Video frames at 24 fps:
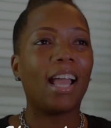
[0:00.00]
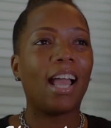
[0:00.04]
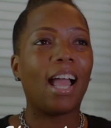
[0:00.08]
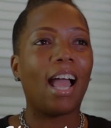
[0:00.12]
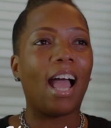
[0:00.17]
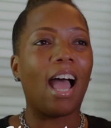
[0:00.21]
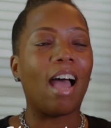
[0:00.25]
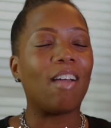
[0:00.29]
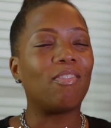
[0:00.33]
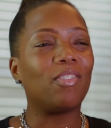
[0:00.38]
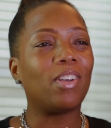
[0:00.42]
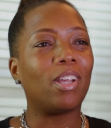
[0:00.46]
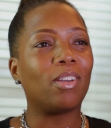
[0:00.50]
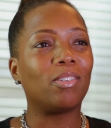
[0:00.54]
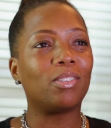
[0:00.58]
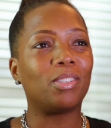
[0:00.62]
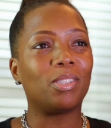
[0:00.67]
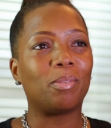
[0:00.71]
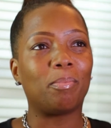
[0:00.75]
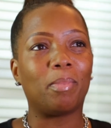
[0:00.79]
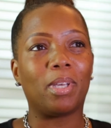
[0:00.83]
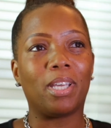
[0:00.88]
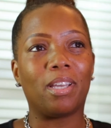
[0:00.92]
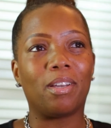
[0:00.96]
I've known
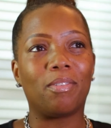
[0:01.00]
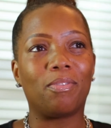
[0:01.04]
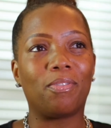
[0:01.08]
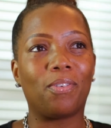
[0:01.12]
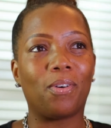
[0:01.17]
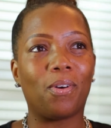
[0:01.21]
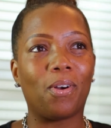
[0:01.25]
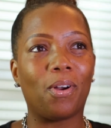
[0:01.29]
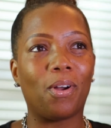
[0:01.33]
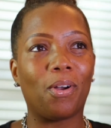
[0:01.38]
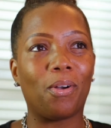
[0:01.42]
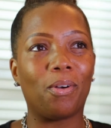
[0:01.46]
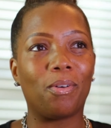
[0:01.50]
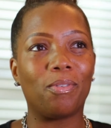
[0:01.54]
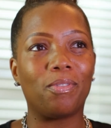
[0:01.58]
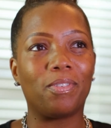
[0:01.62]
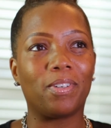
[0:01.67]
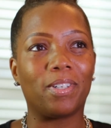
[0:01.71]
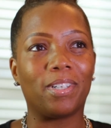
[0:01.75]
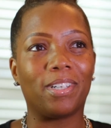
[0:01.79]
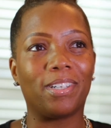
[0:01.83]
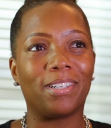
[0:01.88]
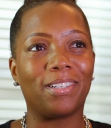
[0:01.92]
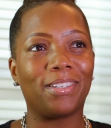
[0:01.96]
Jemia for
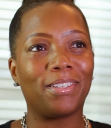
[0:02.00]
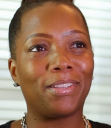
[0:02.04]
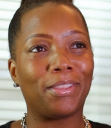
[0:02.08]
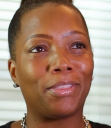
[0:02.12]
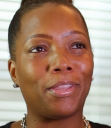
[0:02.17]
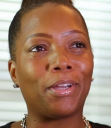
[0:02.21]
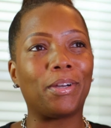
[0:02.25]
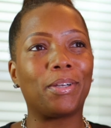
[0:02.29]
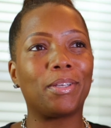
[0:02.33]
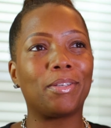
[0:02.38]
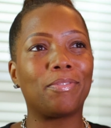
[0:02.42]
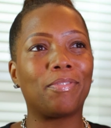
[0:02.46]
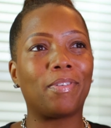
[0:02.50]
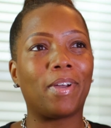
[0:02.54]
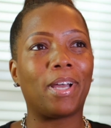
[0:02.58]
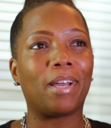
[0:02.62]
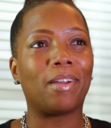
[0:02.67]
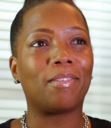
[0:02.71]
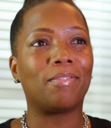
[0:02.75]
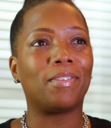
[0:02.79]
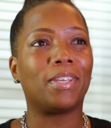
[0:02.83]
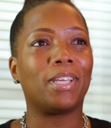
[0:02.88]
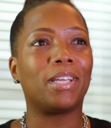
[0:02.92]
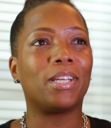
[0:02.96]
over
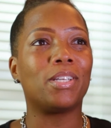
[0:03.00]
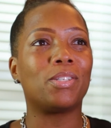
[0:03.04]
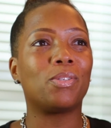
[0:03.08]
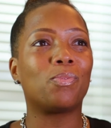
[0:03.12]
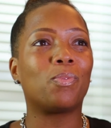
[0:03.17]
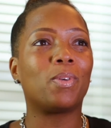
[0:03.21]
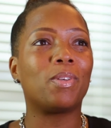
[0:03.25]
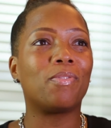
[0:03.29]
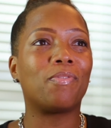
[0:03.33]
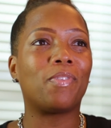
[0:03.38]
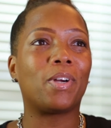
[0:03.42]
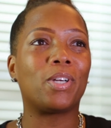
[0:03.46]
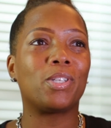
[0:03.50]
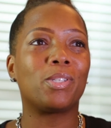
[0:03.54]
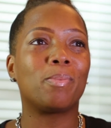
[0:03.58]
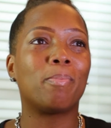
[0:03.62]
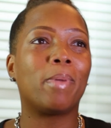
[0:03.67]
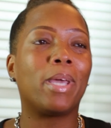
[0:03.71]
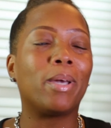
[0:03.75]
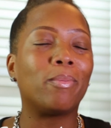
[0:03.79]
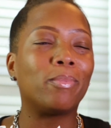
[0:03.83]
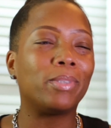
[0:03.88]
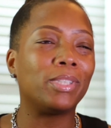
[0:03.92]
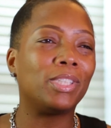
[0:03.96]
35 years. We first
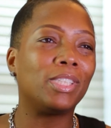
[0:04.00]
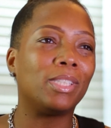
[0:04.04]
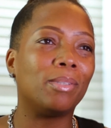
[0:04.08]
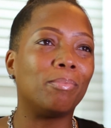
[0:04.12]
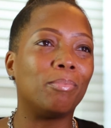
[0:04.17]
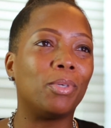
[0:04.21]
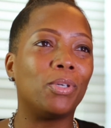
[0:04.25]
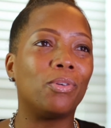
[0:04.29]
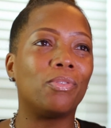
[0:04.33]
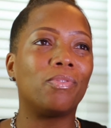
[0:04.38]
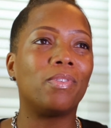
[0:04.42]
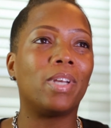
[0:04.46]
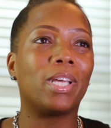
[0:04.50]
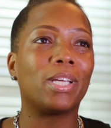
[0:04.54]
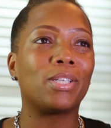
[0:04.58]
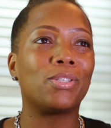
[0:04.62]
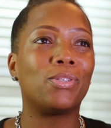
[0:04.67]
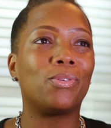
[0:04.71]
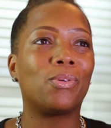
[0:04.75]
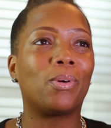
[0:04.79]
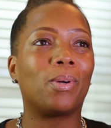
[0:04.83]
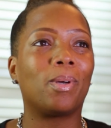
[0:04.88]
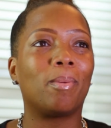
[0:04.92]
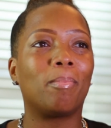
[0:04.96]
met when she moved next
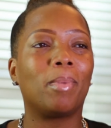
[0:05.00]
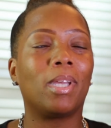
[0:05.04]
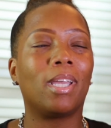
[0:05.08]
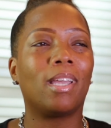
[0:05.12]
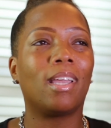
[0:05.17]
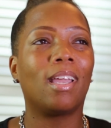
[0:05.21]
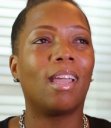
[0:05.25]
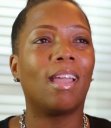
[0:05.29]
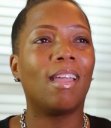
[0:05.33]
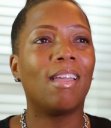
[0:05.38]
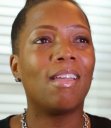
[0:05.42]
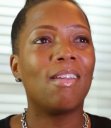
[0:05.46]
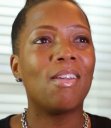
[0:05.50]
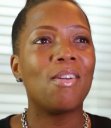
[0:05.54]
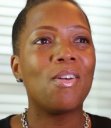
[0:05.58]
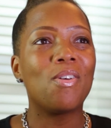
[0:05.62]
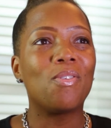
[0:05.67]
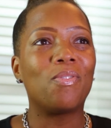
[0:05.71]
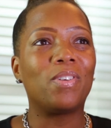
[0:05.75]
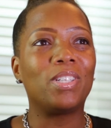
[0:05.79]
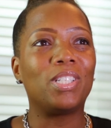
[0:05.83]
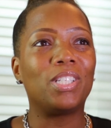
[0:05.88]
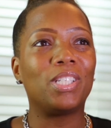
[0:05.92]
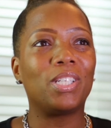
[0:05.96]
door to me
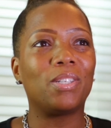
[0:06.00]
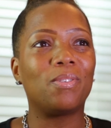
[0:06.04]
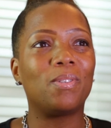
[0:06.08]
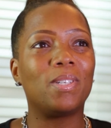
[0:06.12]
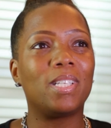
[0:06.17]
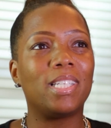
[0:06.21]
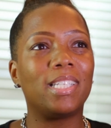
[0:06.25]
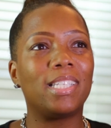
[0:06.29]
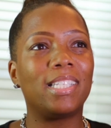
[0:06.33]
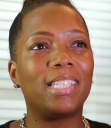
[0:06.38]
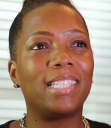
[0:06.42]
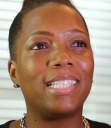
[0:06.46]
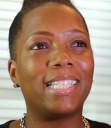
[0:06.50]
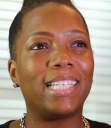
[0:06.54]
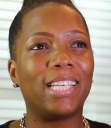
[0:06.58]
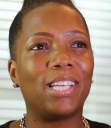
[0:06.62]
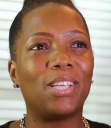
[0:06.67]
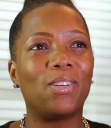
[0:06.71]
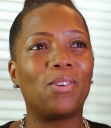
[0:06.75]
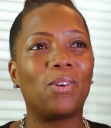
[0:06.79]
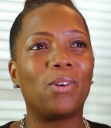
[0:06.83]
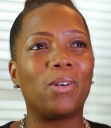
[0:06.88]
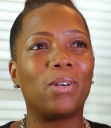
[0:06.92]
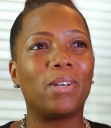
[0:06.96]
when she was
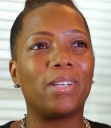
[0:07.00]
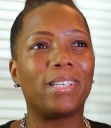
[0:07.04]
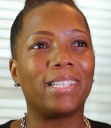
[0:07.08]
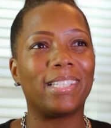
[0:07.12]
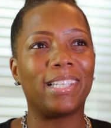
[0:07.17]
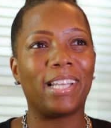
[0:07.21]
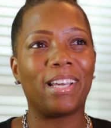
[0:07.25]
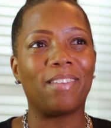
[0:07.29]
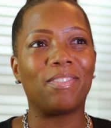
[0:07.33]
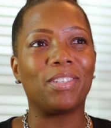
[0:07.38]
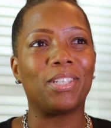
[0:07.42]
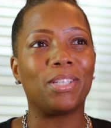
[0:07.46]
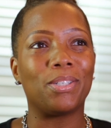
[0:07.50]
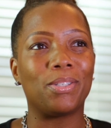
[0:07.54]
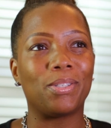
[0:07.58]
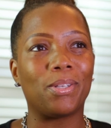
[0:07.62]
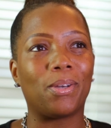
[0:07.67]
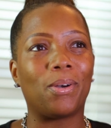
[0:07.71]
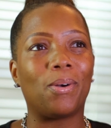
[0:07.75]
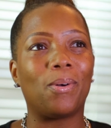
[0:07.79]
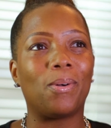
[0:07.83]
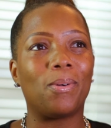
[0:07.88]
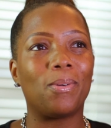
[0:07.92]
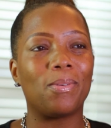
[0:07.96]
10 or 11 years
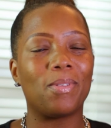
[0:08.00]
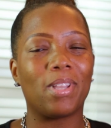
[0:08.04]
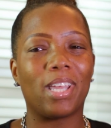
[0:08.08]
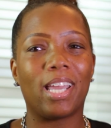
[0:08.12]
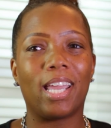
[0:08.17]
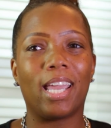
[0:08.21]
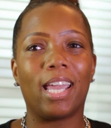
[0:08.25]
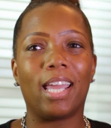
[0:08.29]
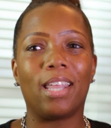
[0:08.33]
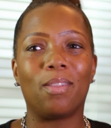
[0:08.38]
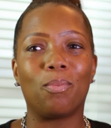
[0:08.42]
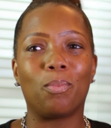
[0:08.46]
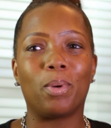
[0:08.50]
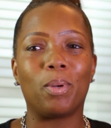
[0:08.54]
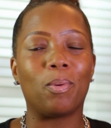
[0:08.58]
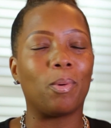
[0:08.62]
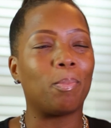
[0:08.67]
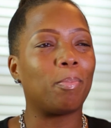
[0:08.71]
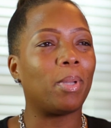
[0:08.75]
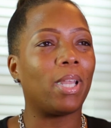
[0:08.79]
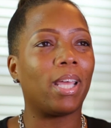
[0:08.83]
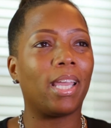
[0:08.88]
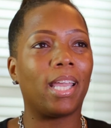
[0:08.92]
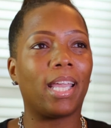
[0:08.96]
old, and we were
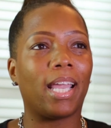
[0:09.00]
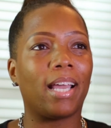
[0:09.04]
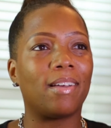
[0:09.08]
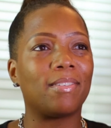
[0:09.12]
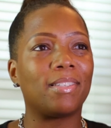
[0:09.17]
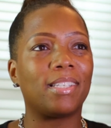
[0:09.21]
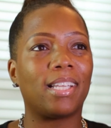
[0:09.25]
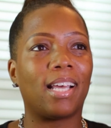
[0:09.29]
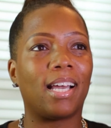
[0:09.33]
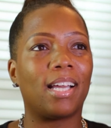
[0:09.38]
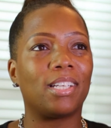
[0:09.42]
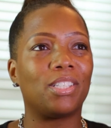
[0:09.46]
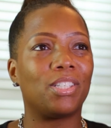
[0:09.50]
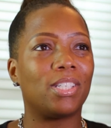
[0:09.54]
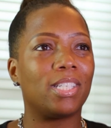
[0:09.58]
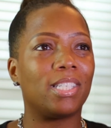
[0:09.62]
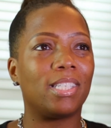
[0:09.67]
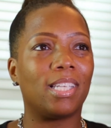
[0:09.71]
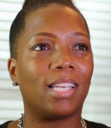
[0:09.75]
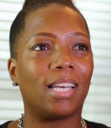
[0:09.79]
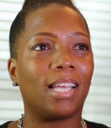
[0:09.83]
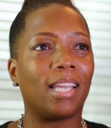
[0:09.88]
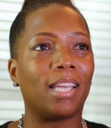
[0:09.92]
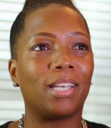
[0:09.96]
playing outside, just
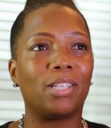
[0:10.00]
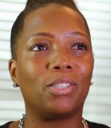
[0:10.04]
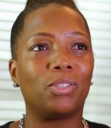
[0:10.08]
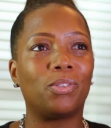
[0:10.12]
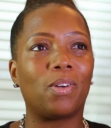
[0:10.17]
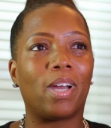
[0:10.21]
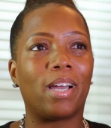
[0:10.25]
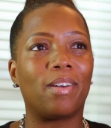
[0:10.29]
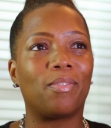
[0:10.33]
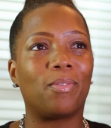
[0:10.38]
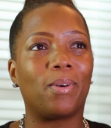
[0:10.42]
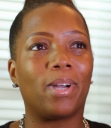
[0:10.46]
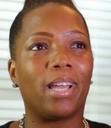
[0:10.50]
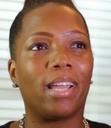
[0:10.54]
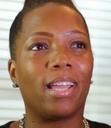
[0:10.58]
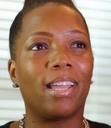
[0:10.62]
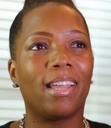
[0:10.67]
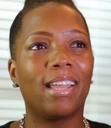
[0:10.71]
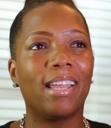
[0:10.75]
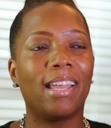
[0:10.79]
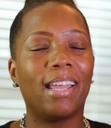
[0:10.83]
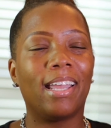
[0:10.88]
sitting in the driveway.